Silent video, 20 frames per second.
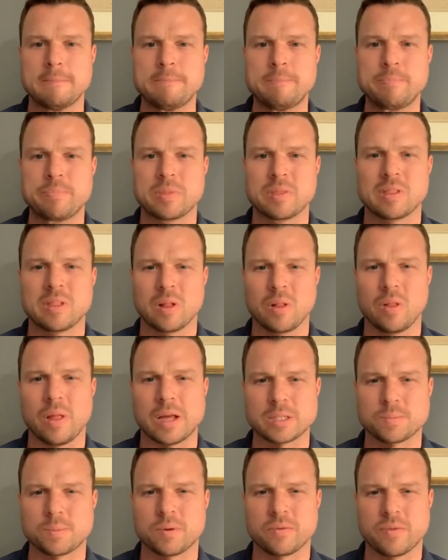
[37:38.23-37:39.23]
the less
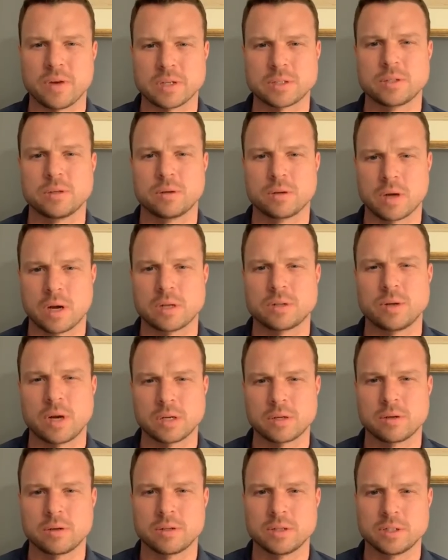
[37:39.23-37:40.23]
professional
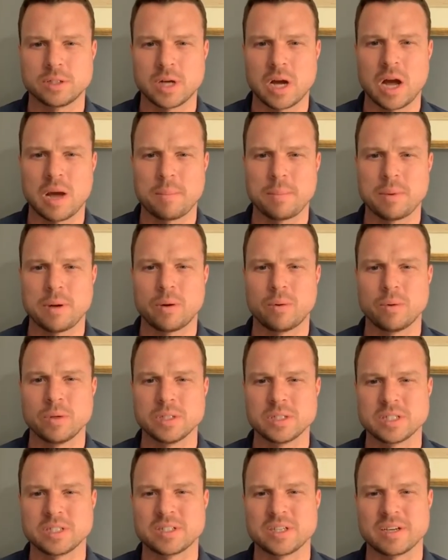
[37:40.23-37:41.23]
contractor on the job and always
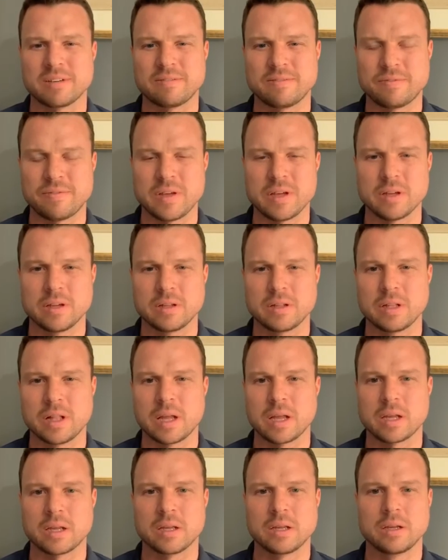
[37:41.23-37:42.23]
just like feeling
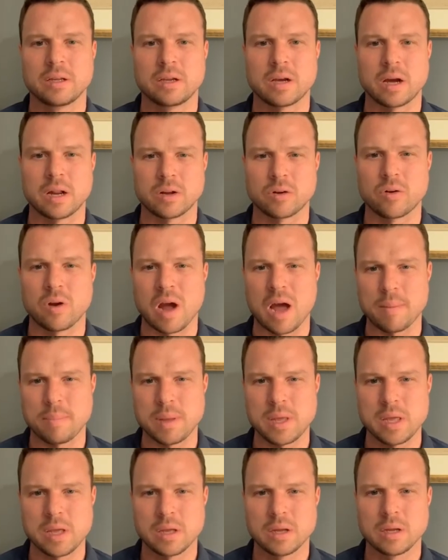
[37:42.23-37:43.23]
like kind of
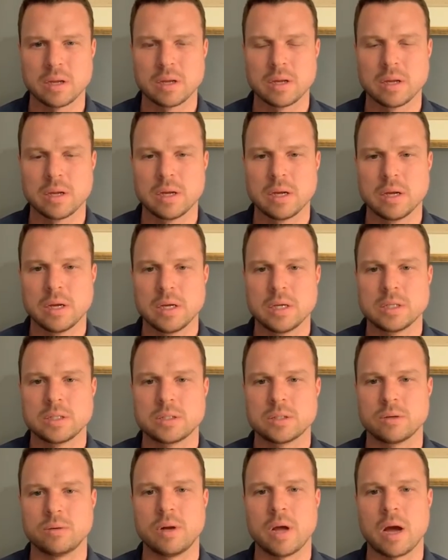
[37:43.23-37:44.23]
crappy.
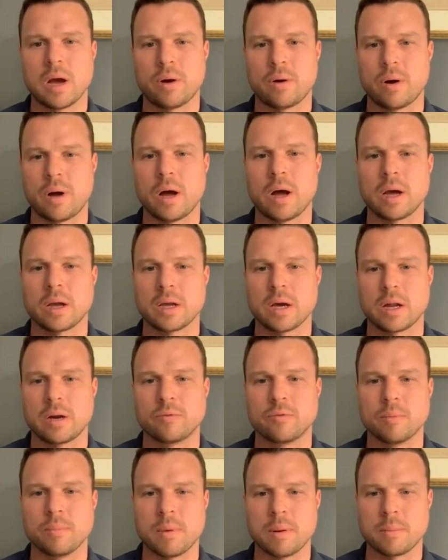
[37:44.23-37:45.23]
So now I kind of
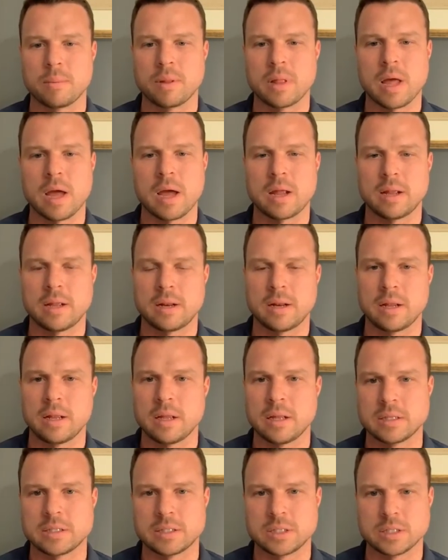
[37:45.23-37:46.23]
remember that and
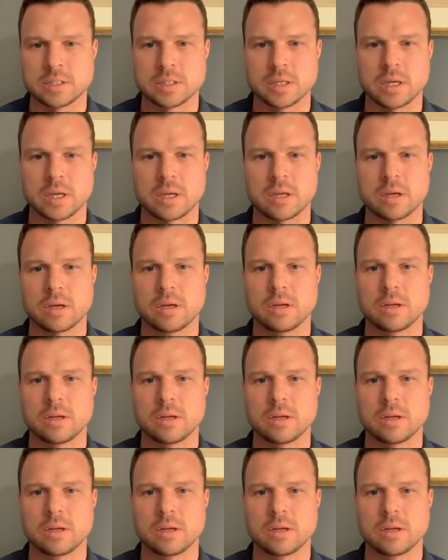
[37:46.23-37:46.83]
it's just like uh,